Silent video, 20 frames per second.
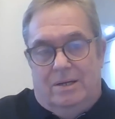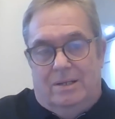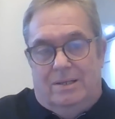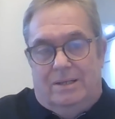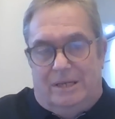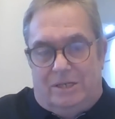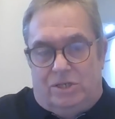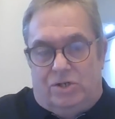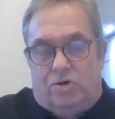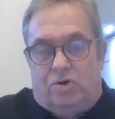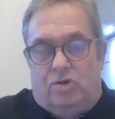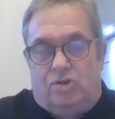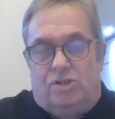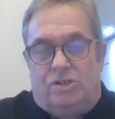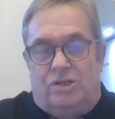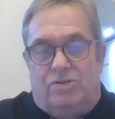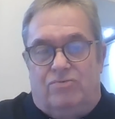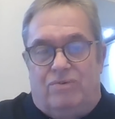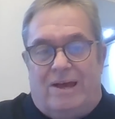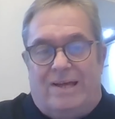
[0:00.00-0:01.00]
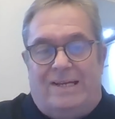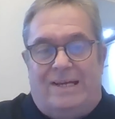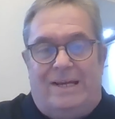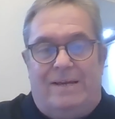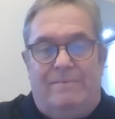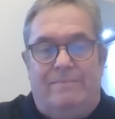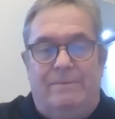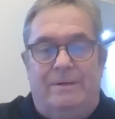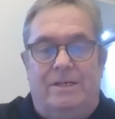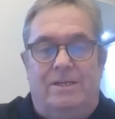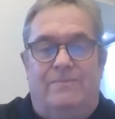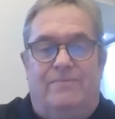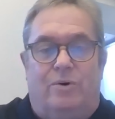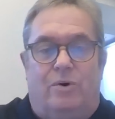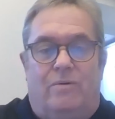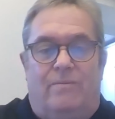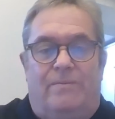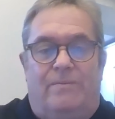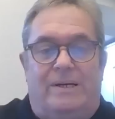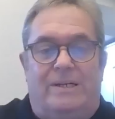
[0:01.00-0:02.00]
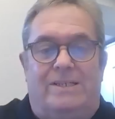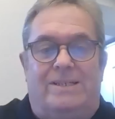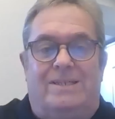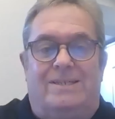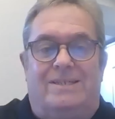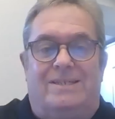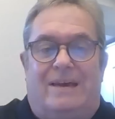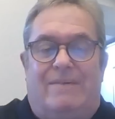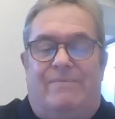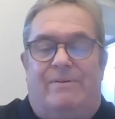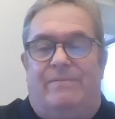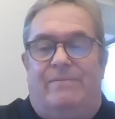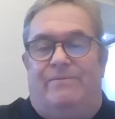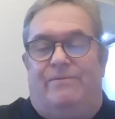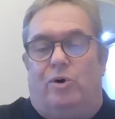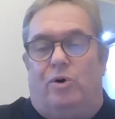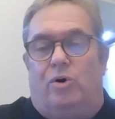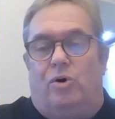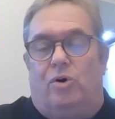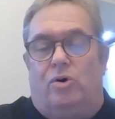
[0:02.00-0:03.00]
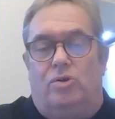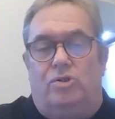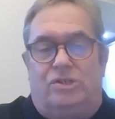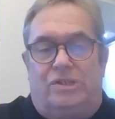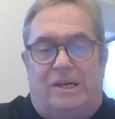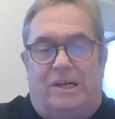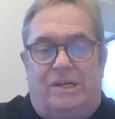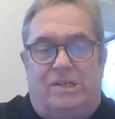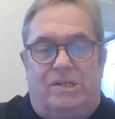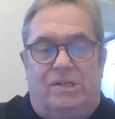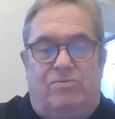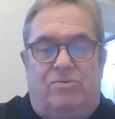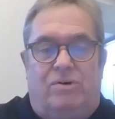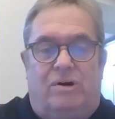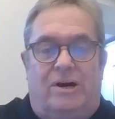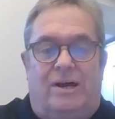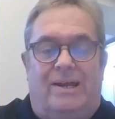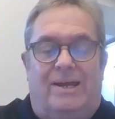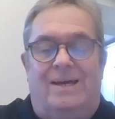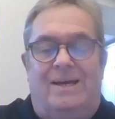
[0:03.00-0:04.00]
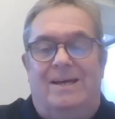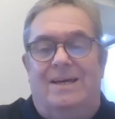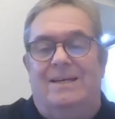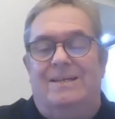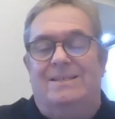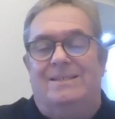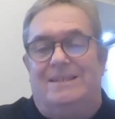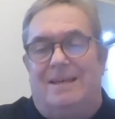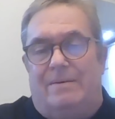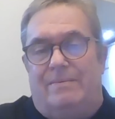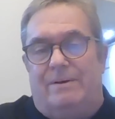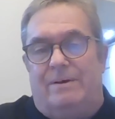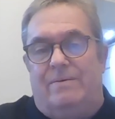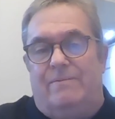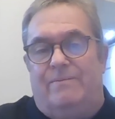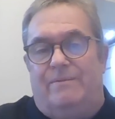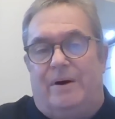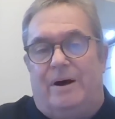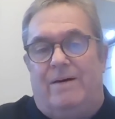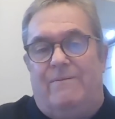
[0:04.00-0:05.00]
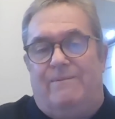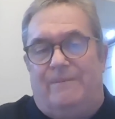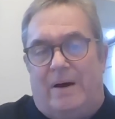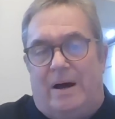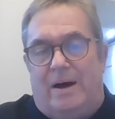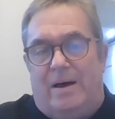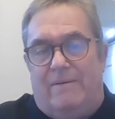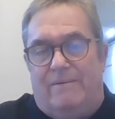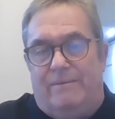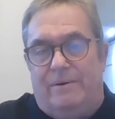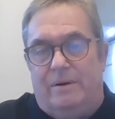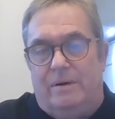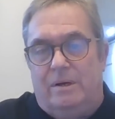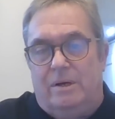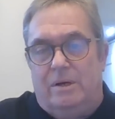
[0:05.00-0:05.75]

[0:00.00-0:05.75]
This horse is ready. Its form figures are 7-4, unseated rider, 7-5-5.